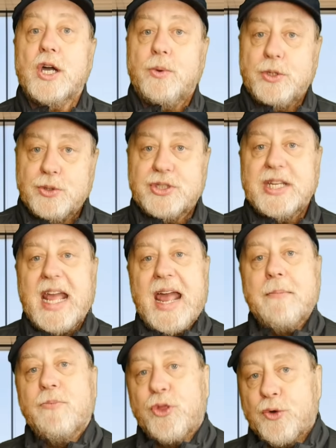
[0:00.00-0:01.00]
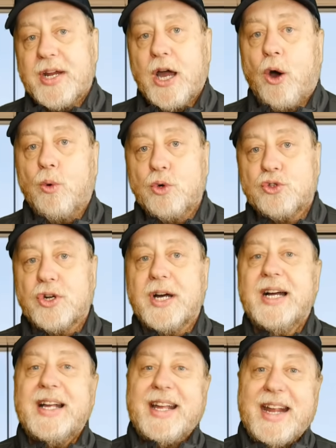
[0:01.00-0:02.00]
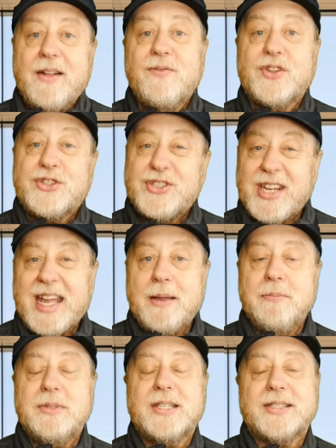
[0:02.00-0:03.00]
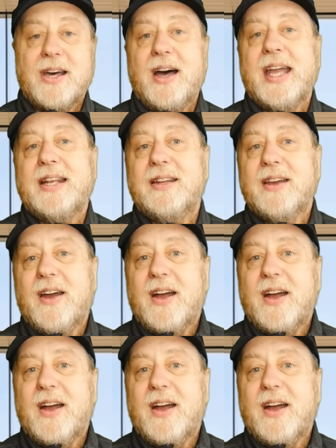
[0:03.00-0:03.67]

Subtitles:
which was the M3 Ultra in the same design